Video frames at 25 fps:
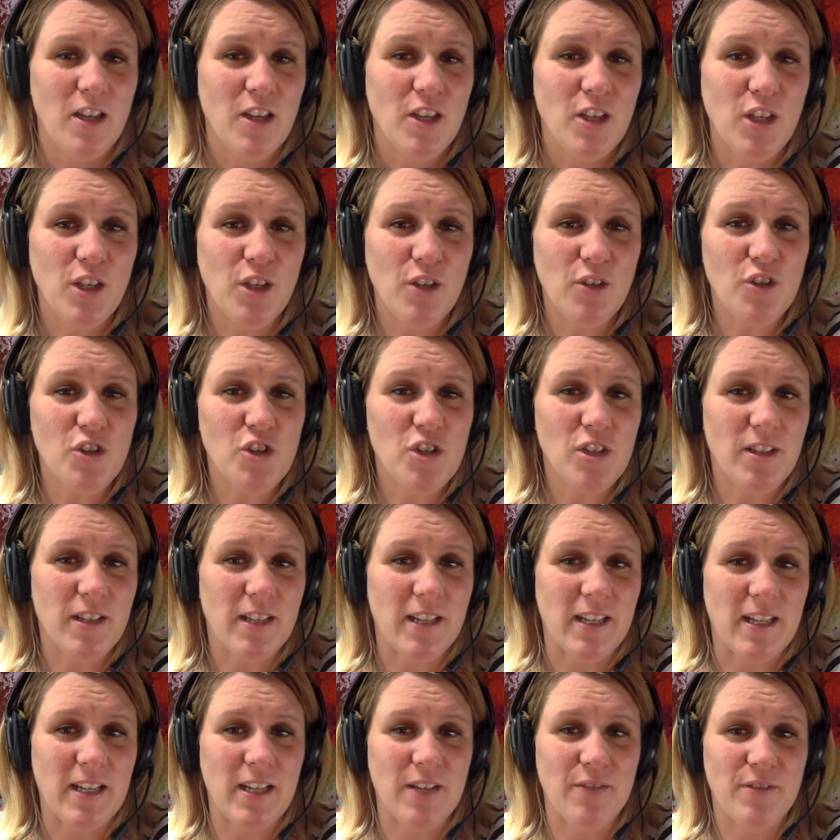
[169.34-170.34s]

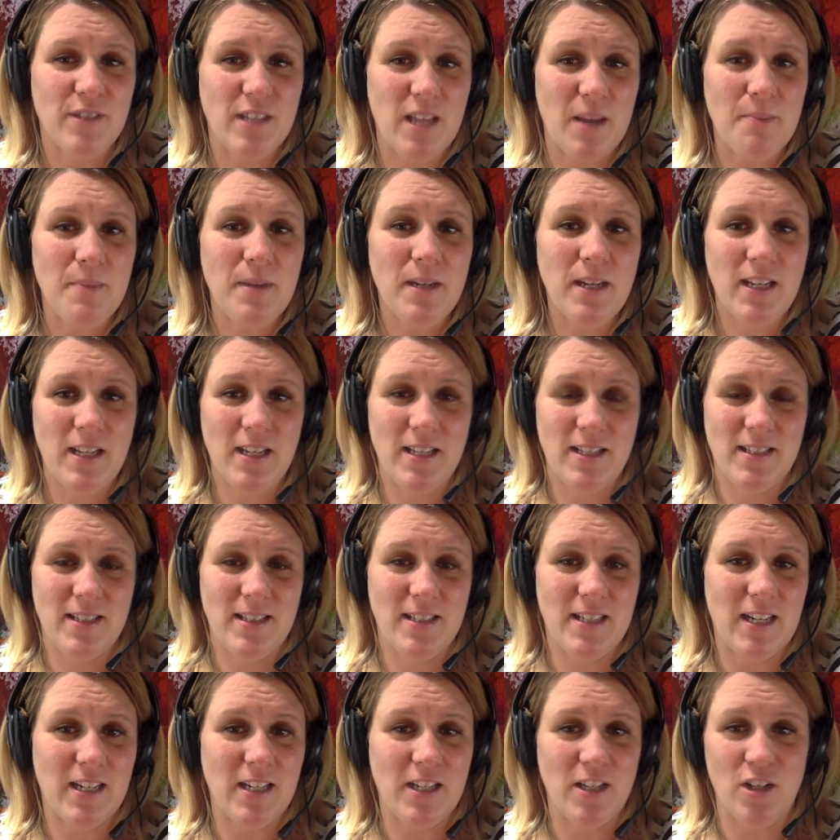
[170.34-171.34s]
Usually, if somebody has
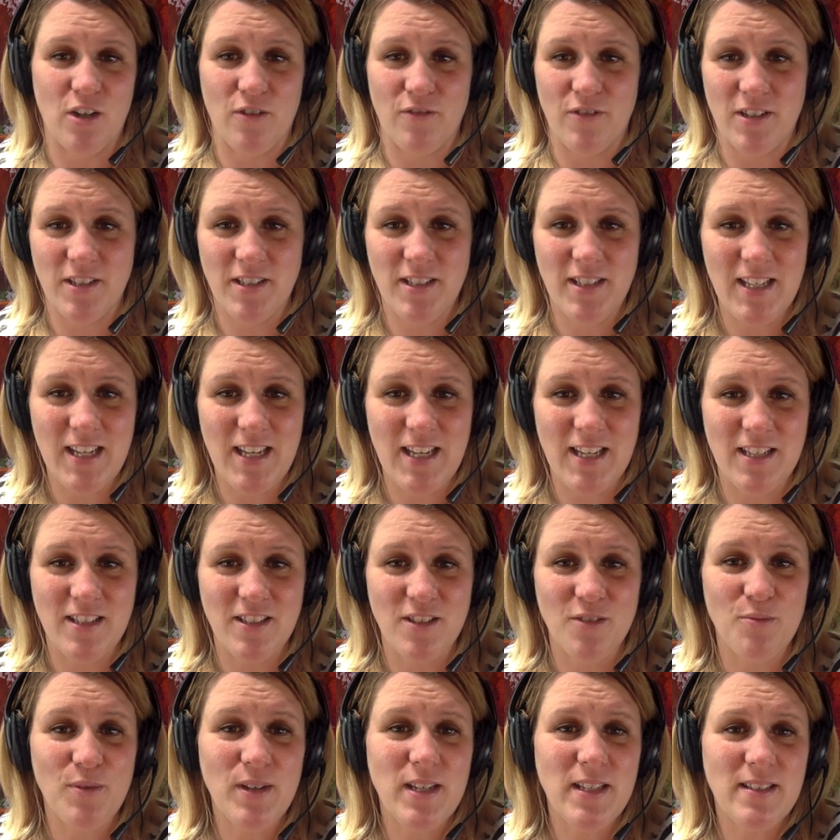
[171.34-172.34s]
studied
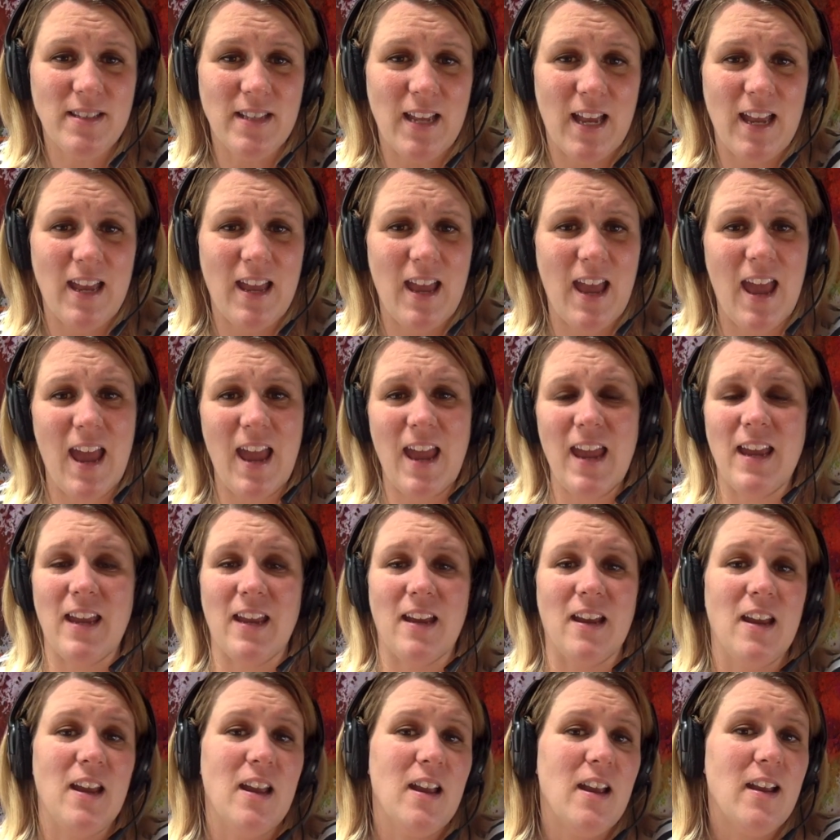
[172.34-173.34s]
overseas, we say,
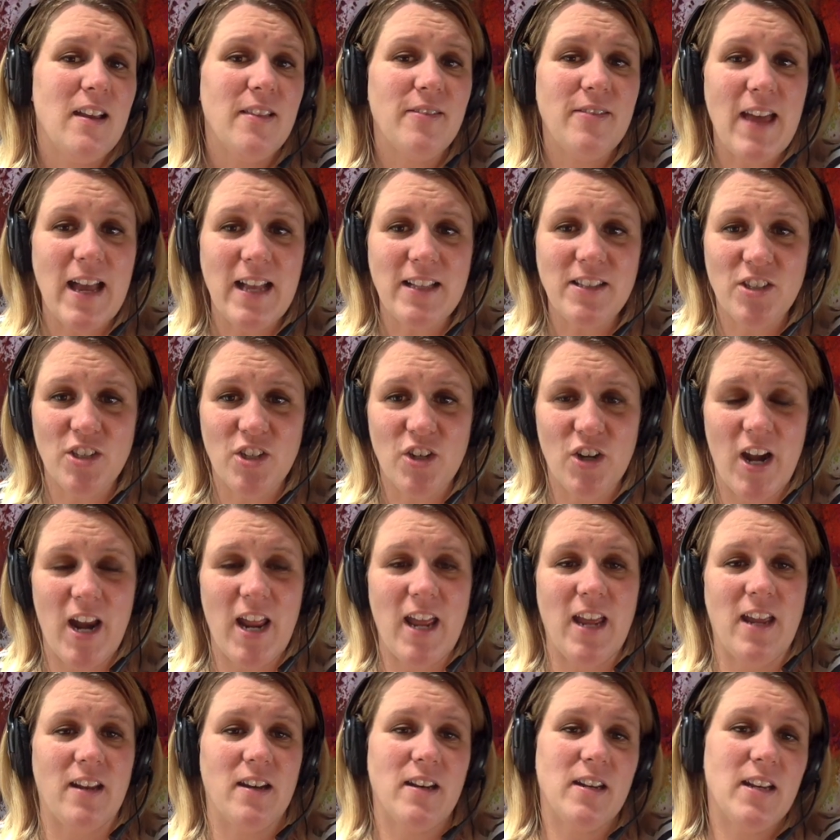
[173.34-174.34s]
hey, that's
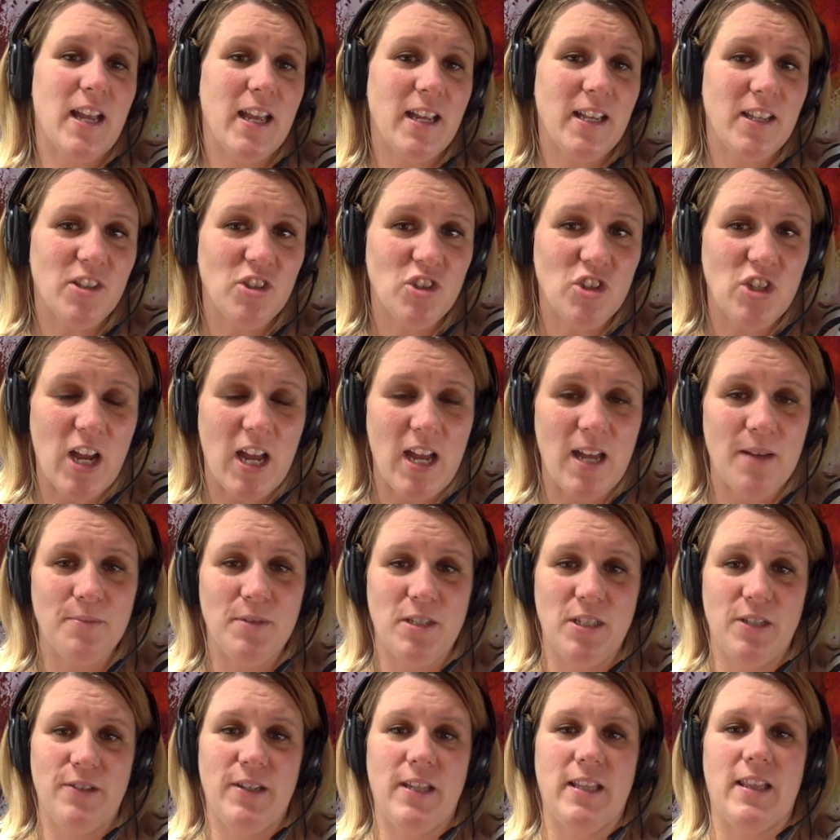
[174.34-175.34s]
great, nice job
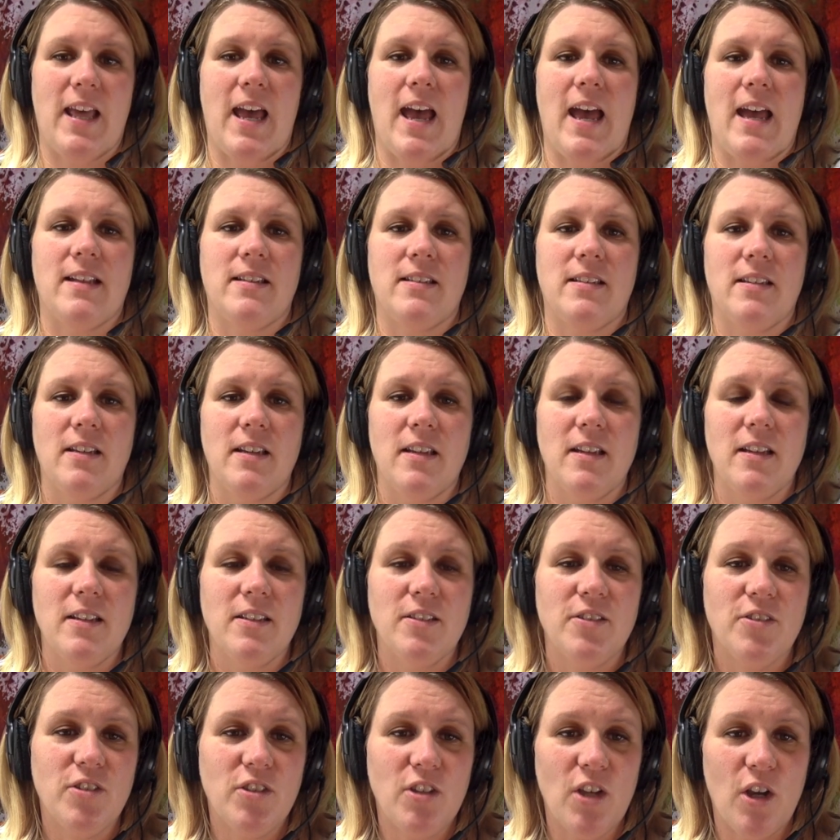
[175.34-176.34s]
doing that.
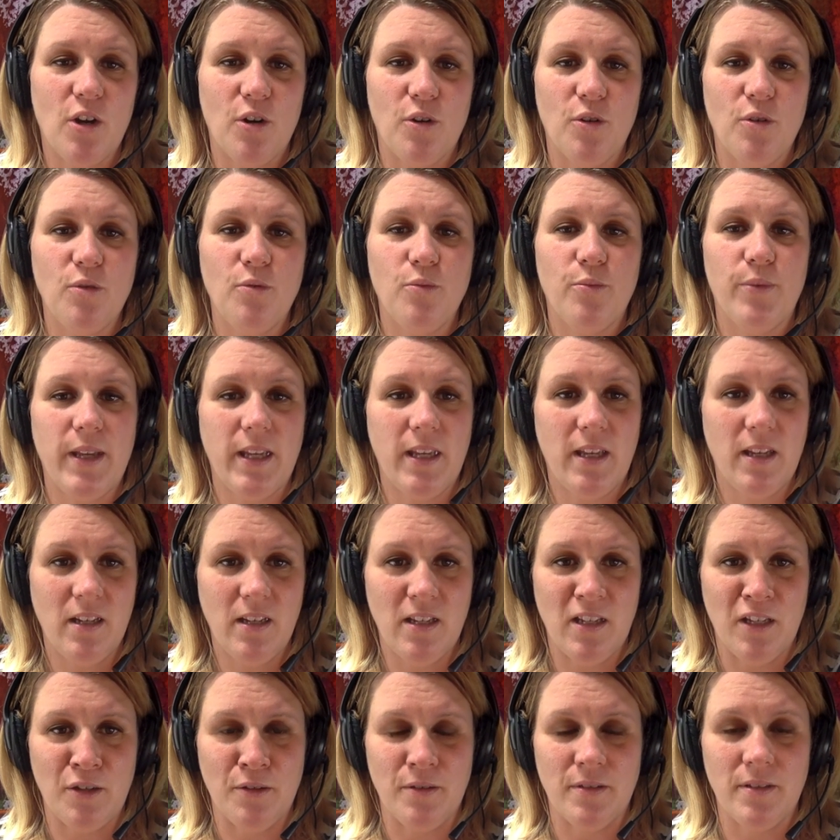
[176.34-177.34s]
So we can
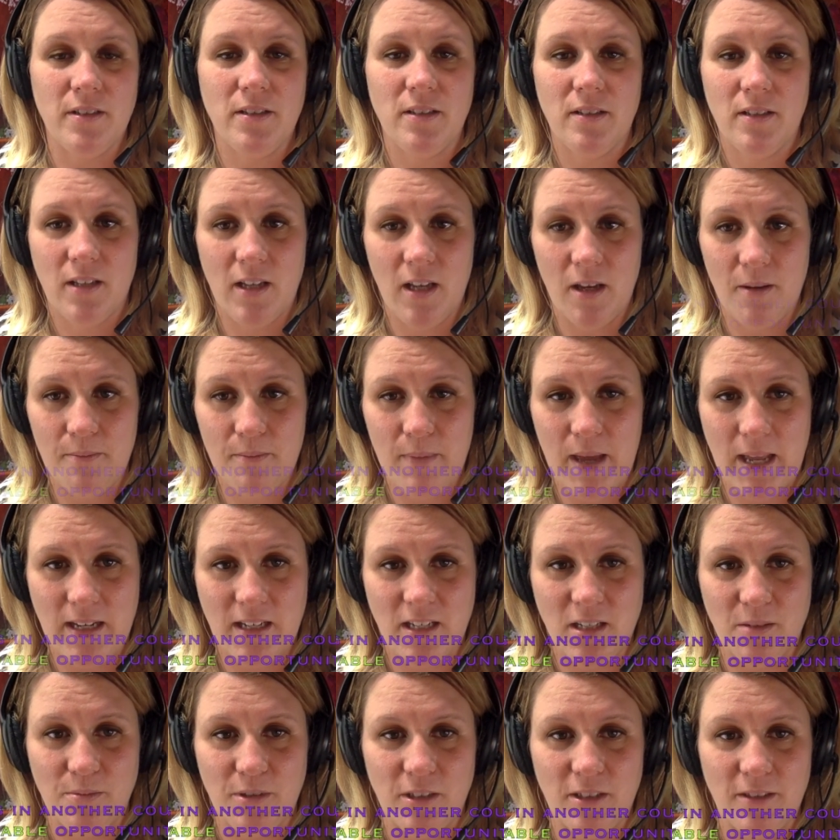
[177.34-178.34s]
use
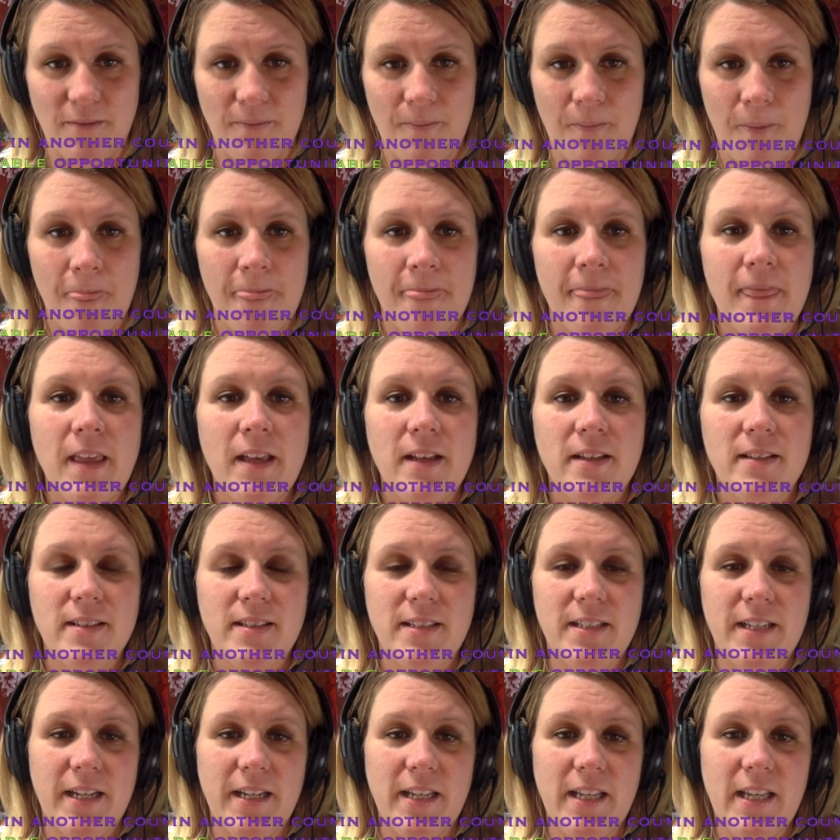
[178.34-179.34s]
commendable.
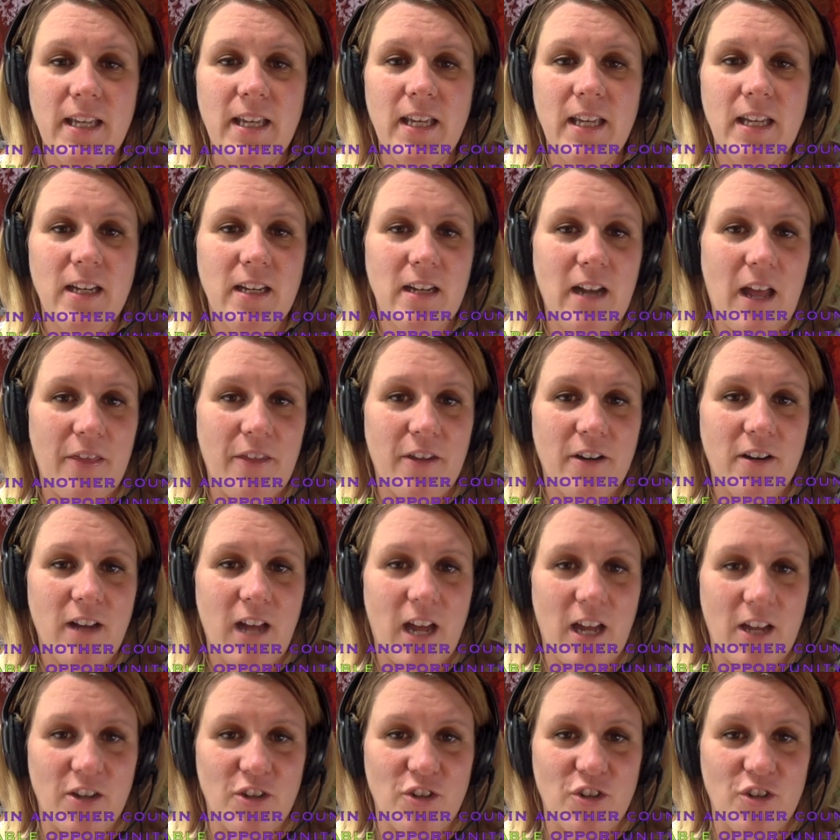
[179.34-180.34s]
Studying in another
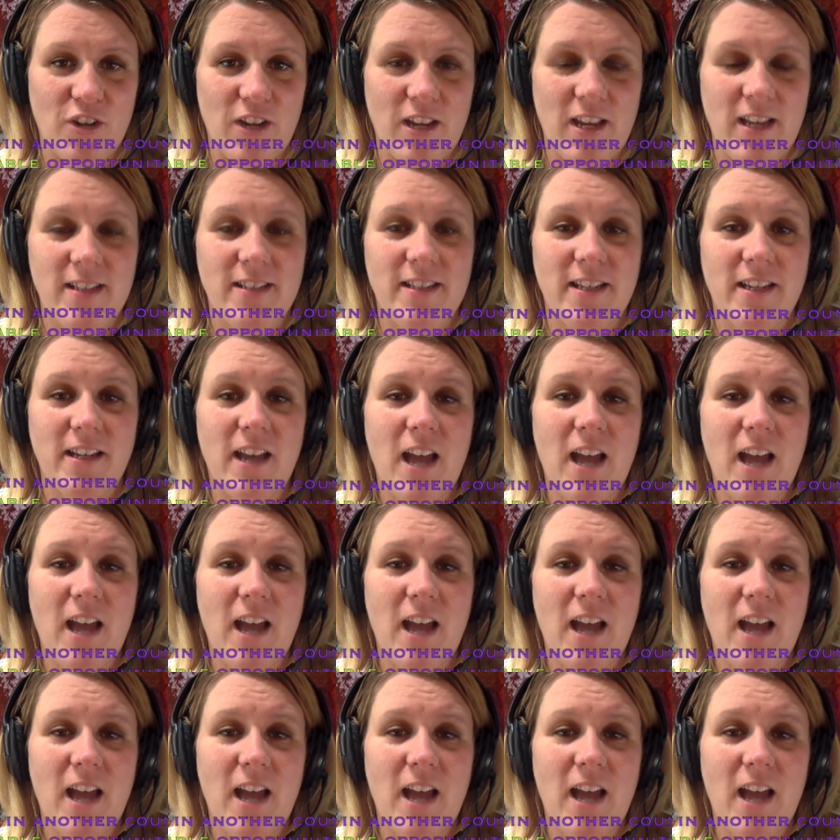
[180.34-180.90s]
country is a